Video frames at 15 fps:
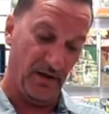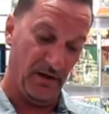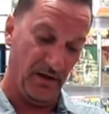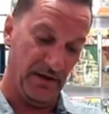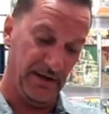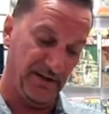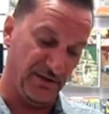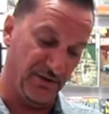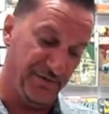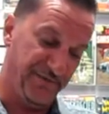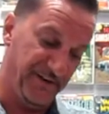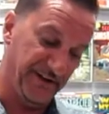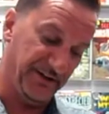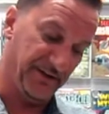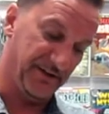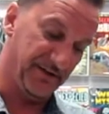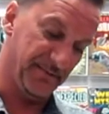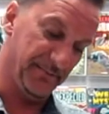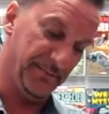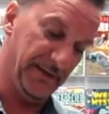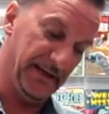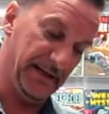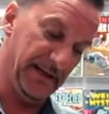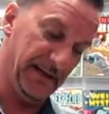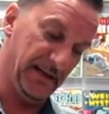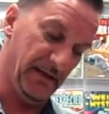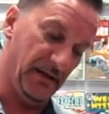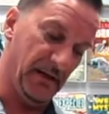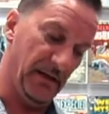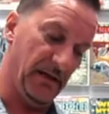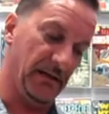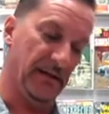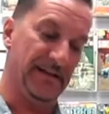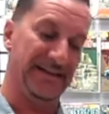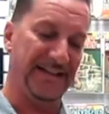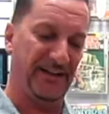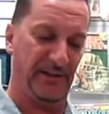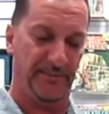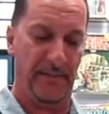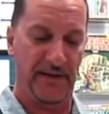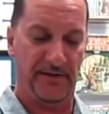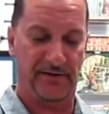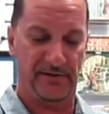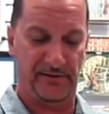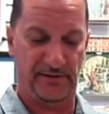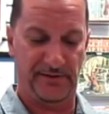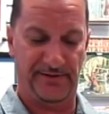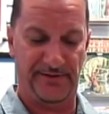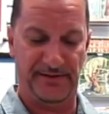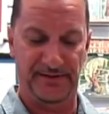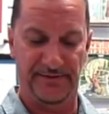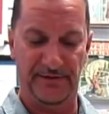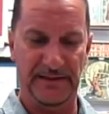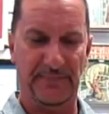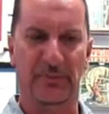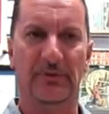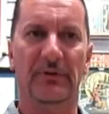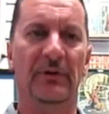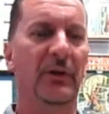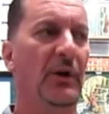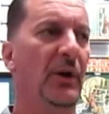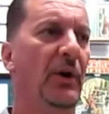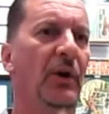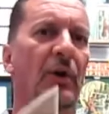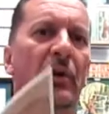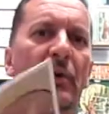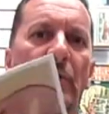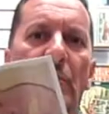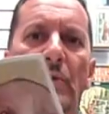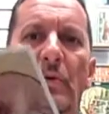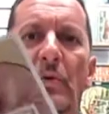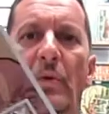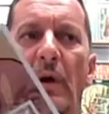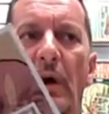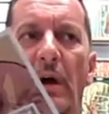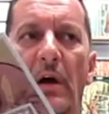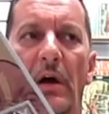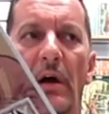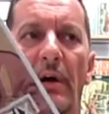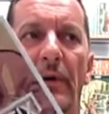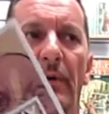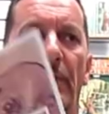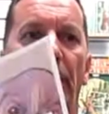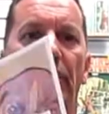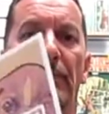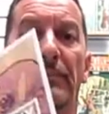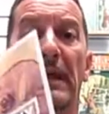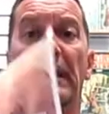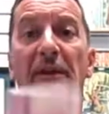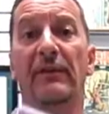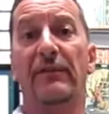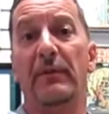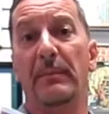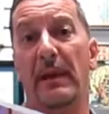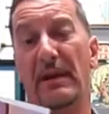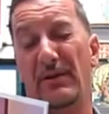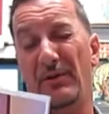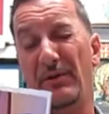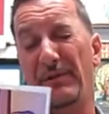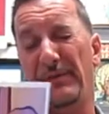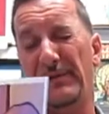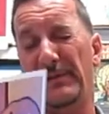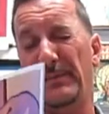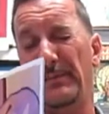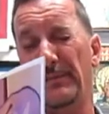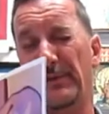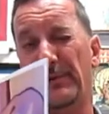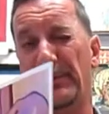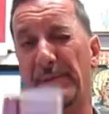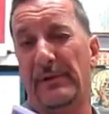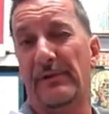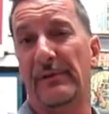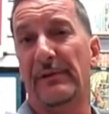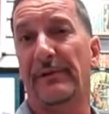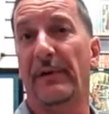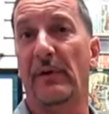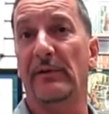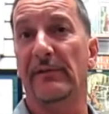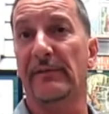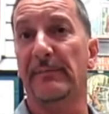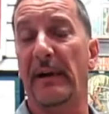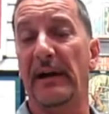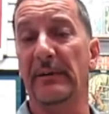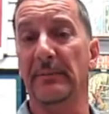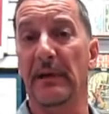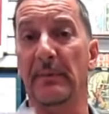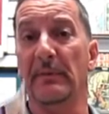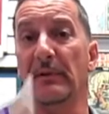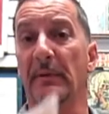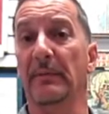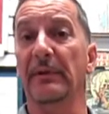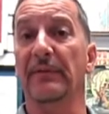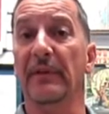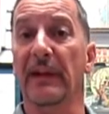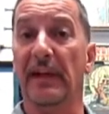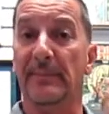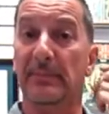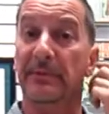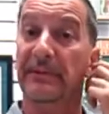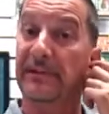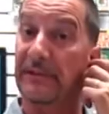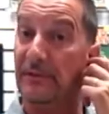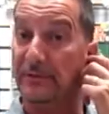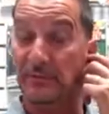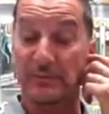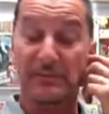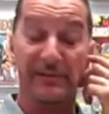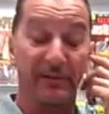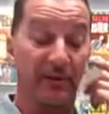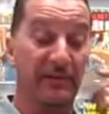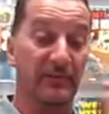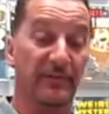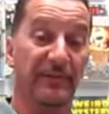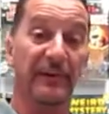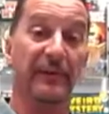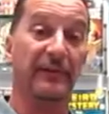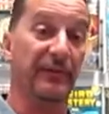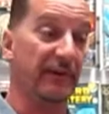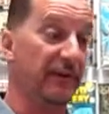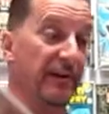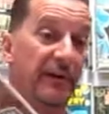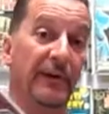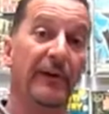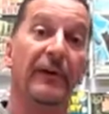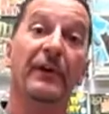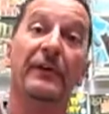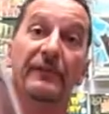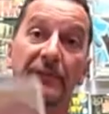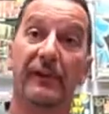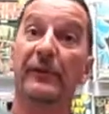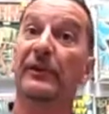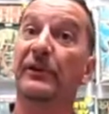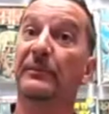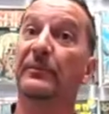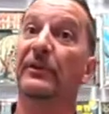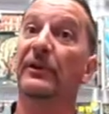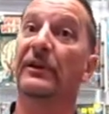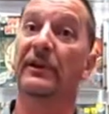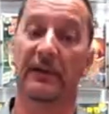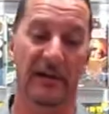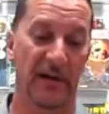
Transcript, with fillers: Uh, it's The Fix by uh, Nick Spencer and Steve Lieber, who uh, many of you may know from Superior Foes of Spider-Man, that believe the last book they which is also oh, very, very, yeah. very good book.